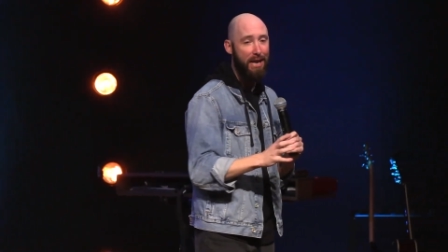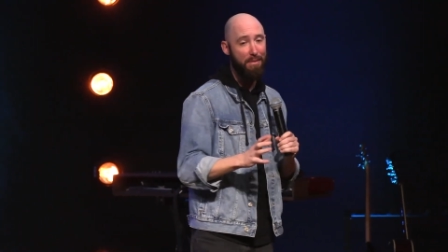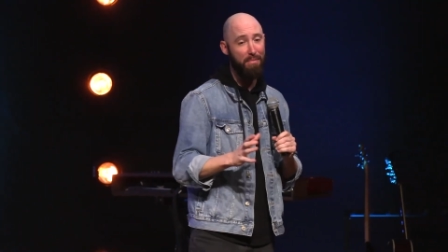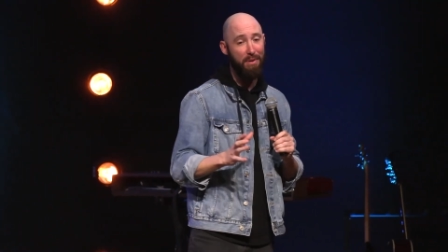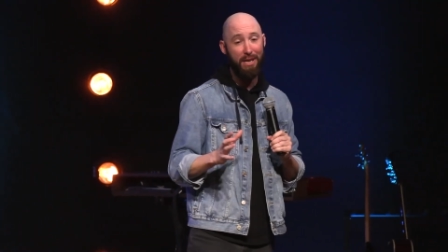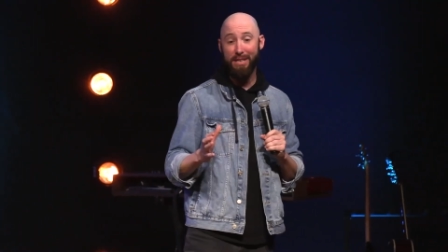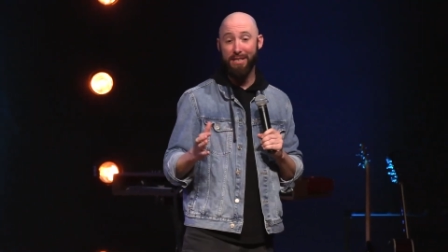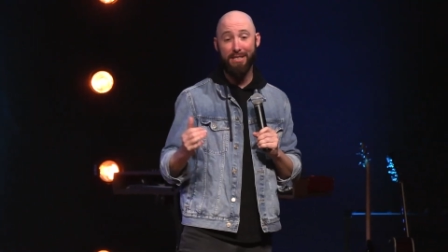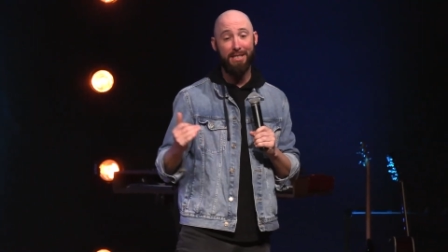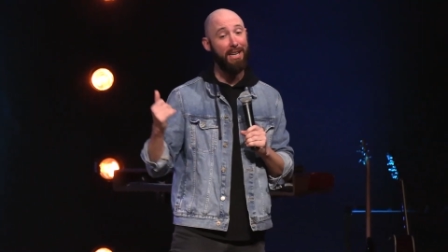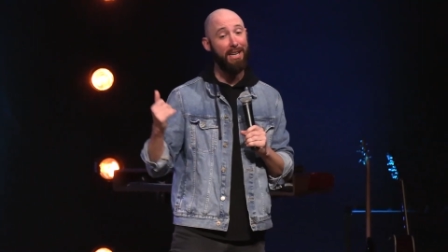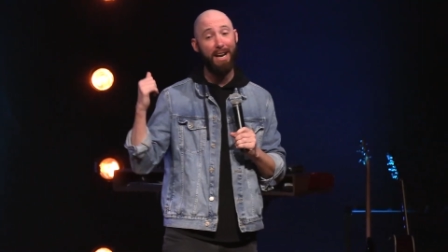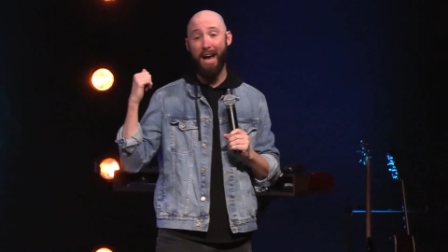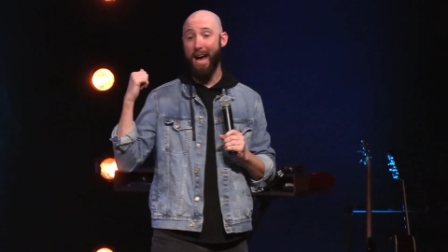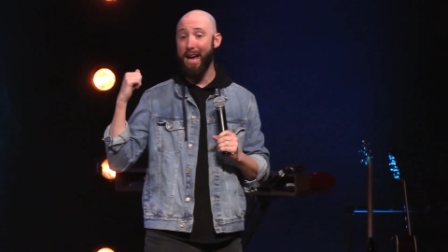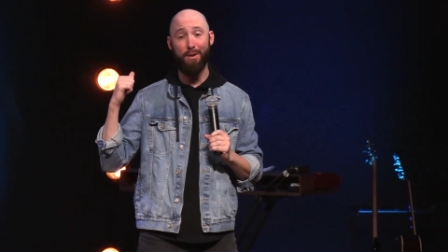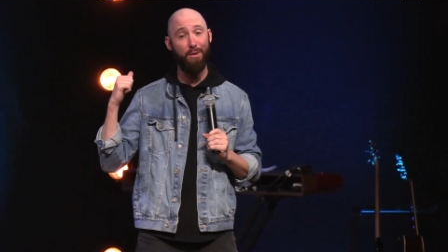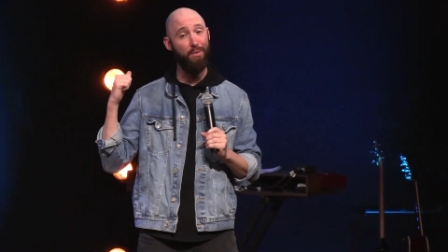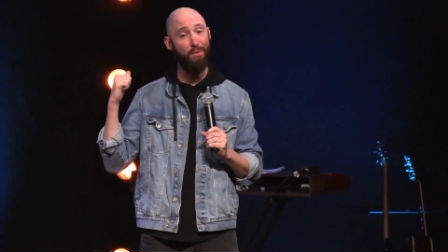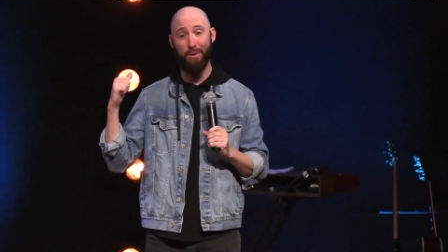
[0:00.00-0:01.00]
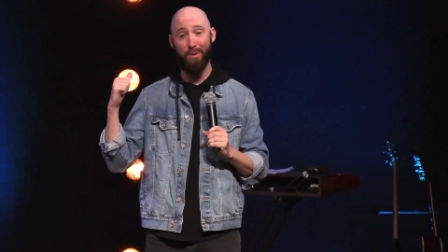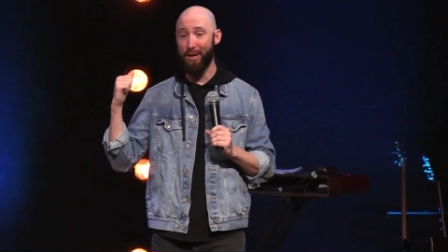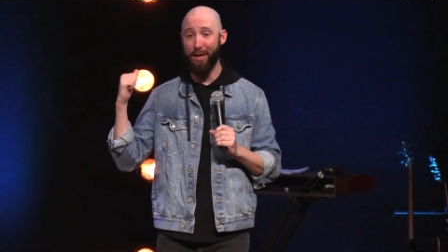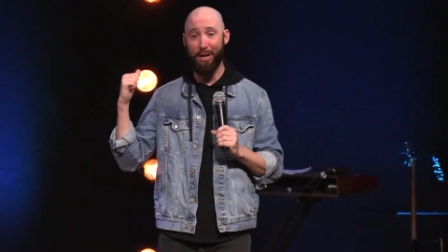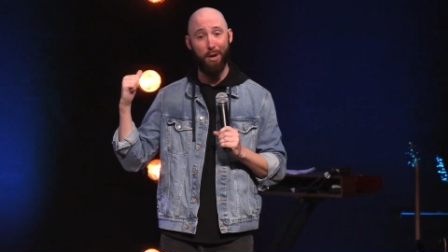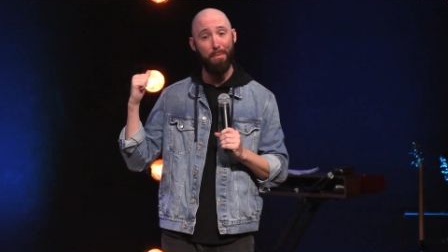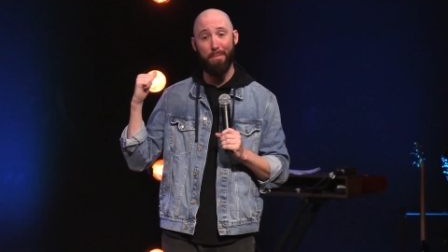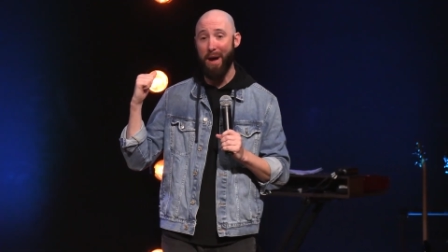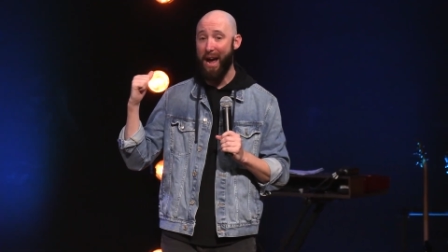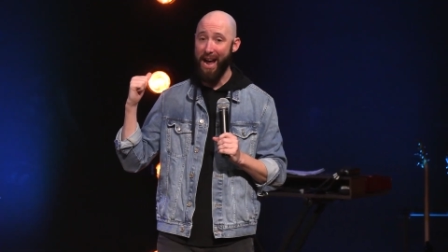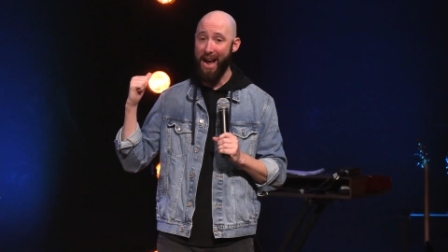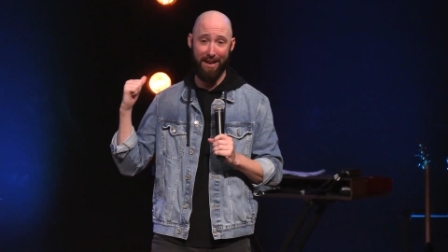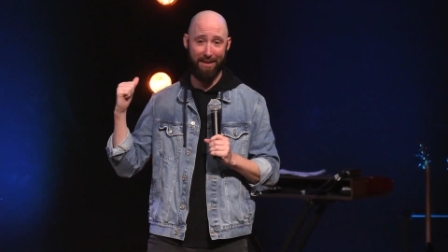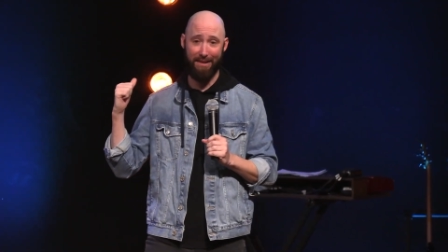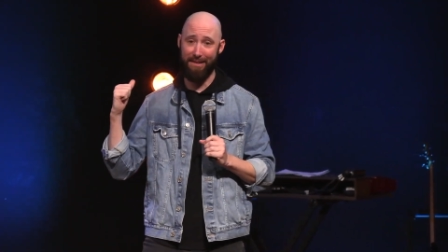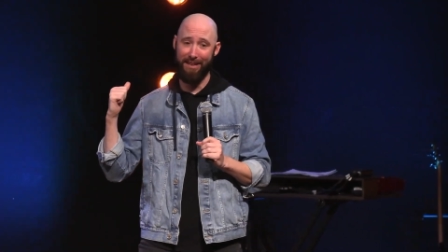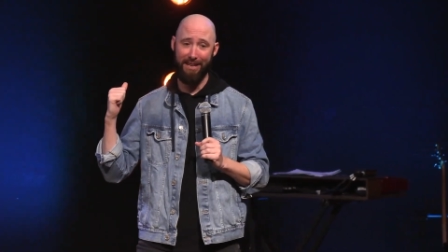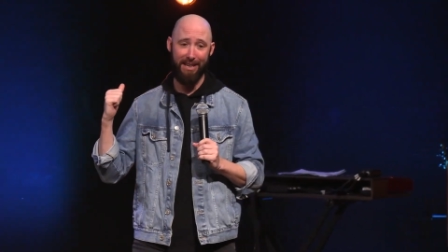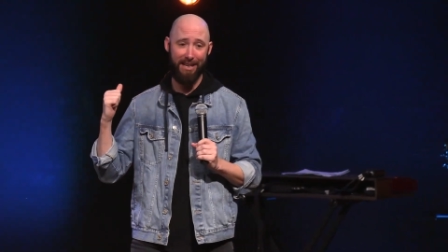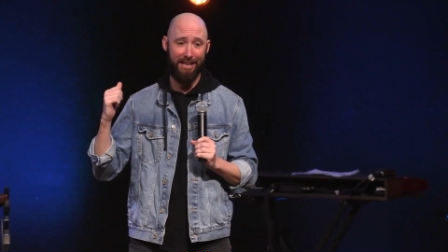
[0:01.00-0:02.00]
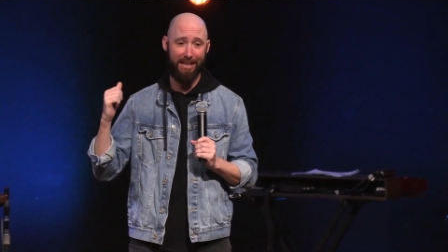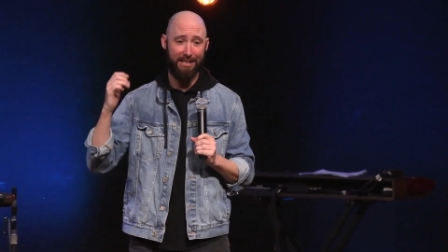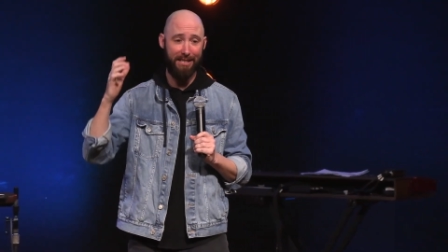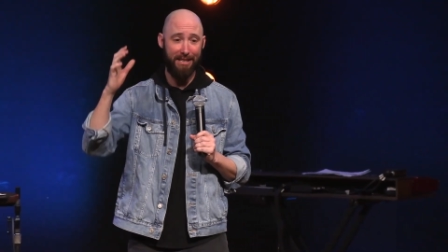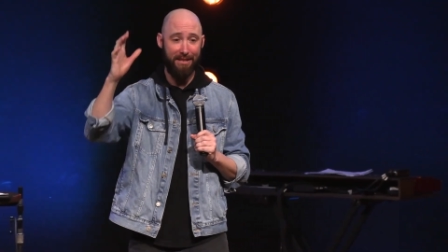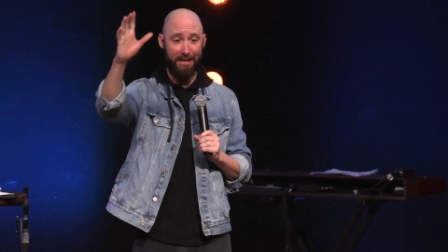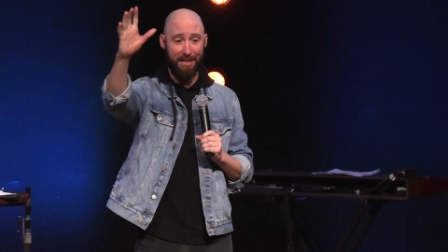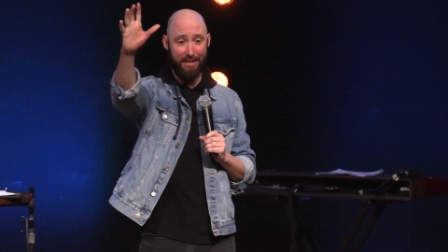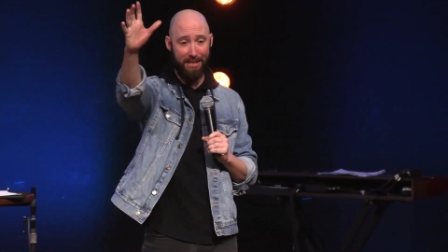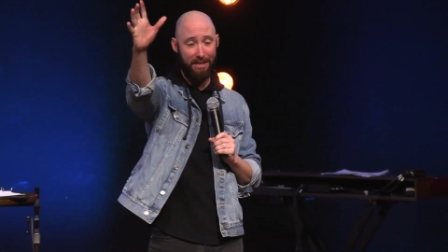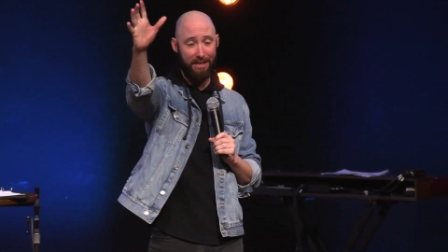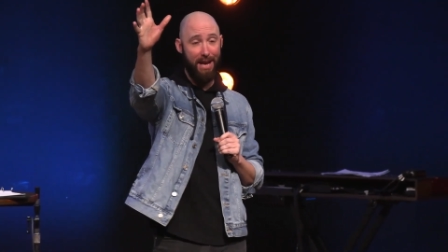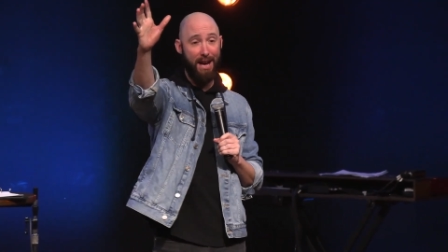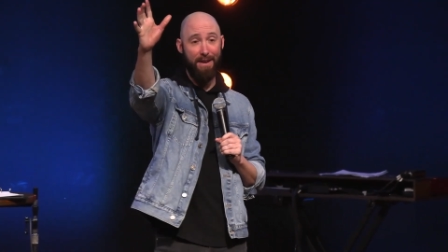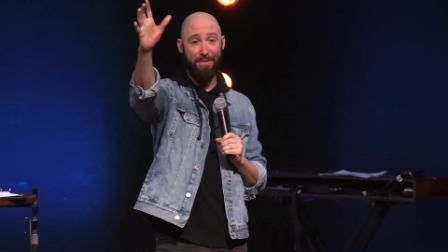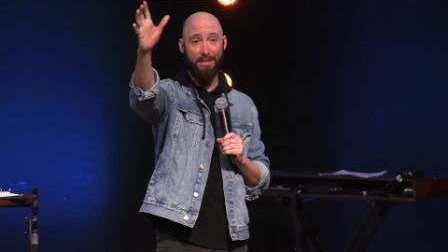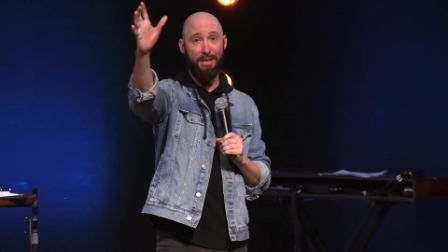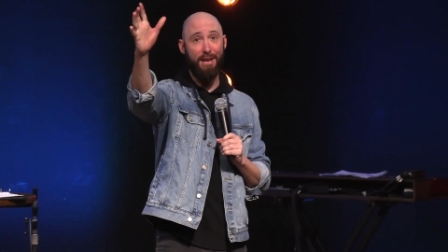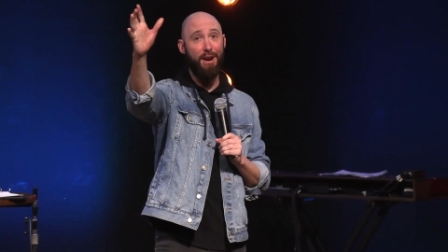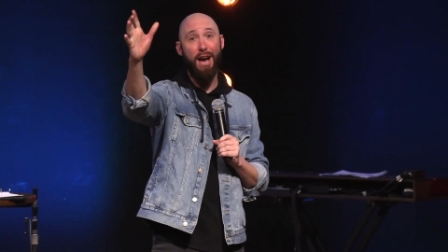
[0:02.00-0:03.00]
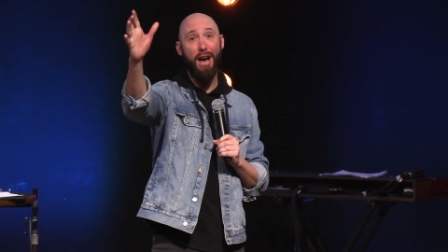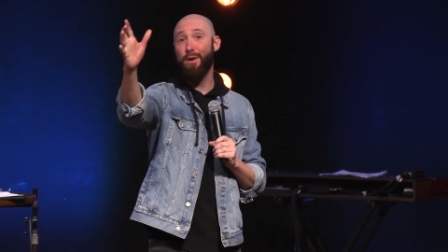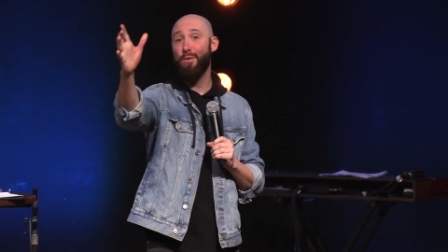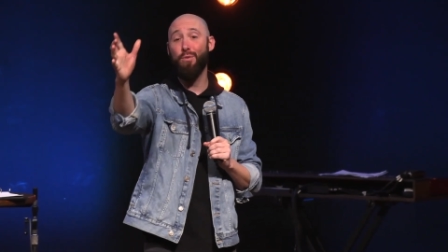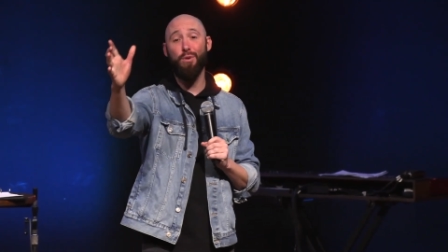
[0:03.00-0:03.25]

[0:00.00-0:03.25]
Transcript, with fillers: but he said, I don't want to go back to this lifestyle. I don't